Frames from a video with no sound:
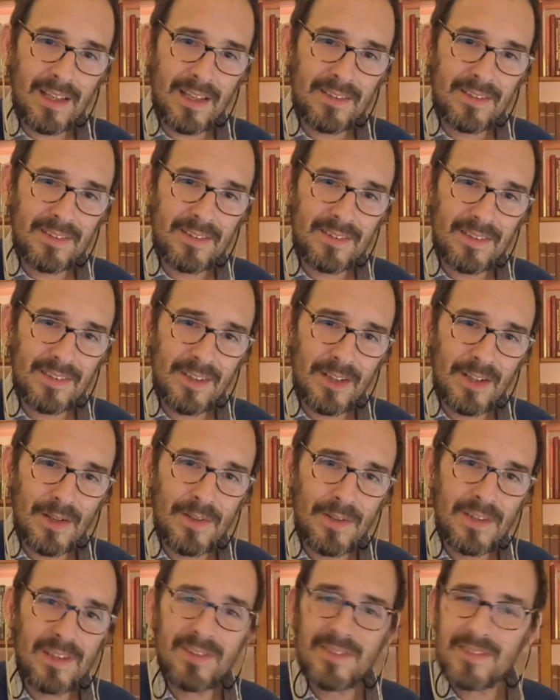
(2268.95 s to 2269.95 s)
It's,
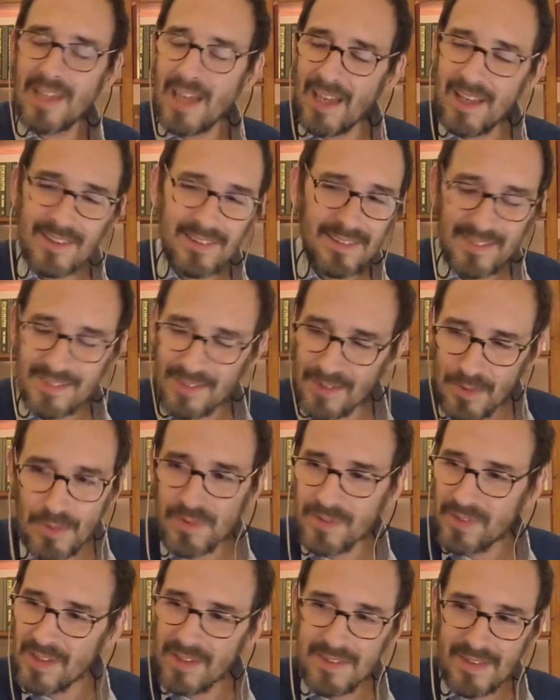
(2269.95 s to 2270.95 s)
these days
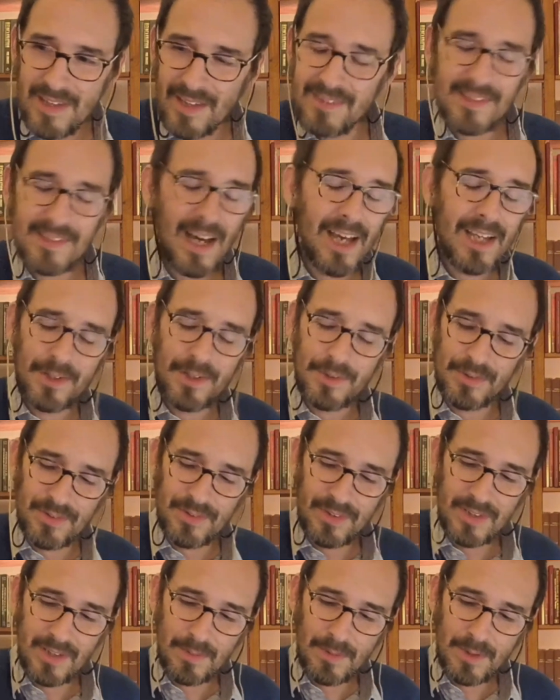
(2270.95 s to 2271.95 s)
you see things I
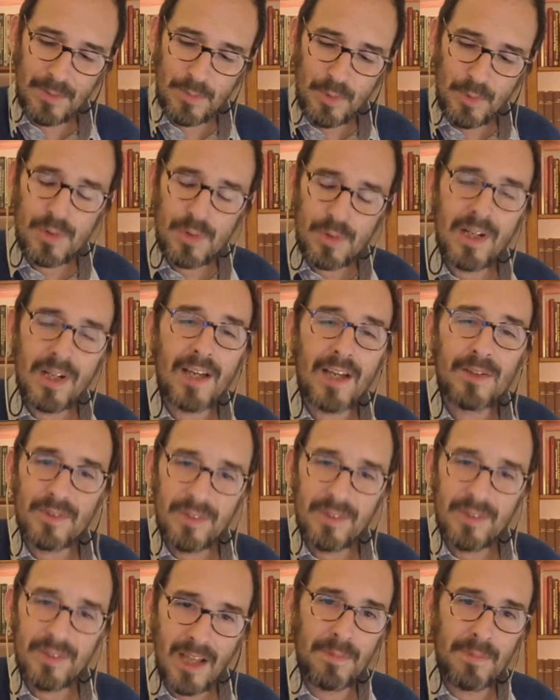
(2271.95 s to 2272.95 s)
don't see, but would you like
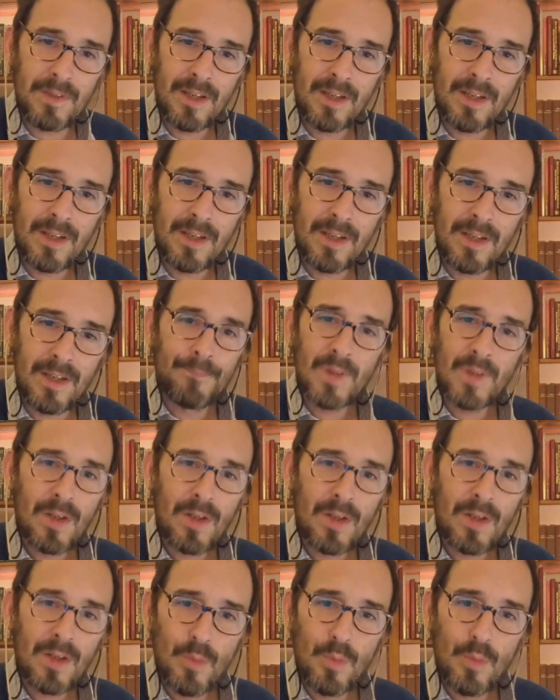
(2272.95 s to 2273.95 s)
to tell me,
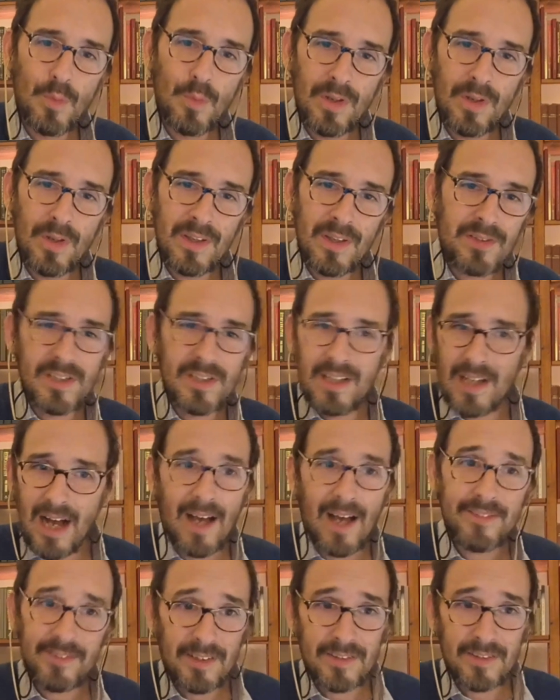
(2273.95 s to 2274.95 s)
is
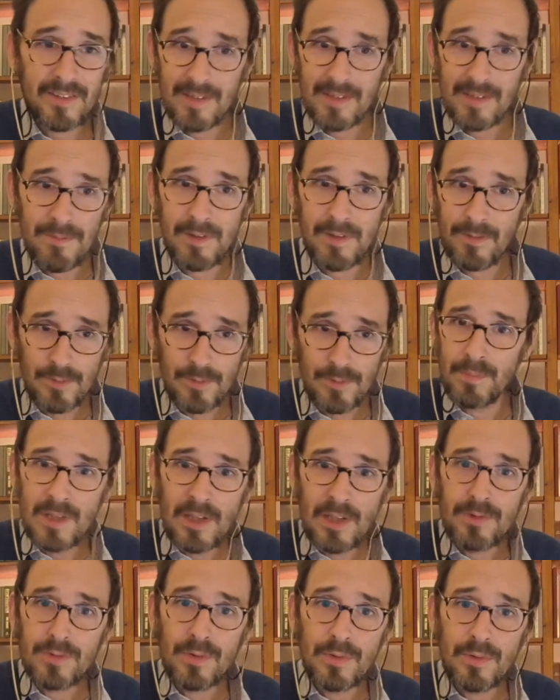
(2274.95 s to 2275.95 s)
she asking something for
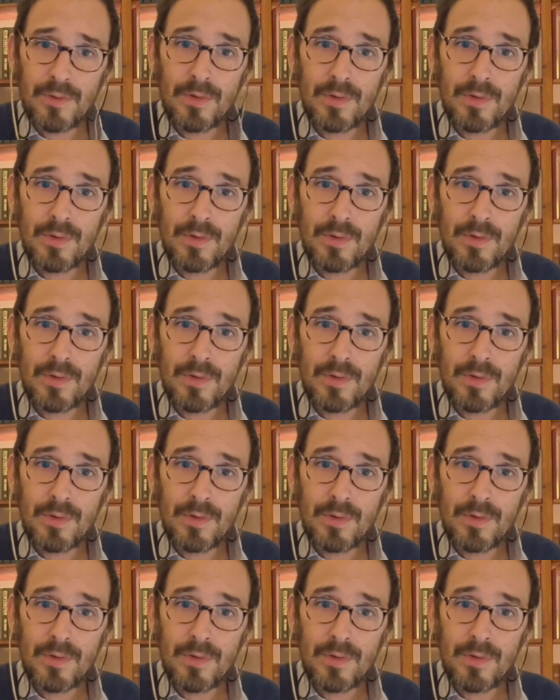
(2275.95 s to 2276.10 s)
me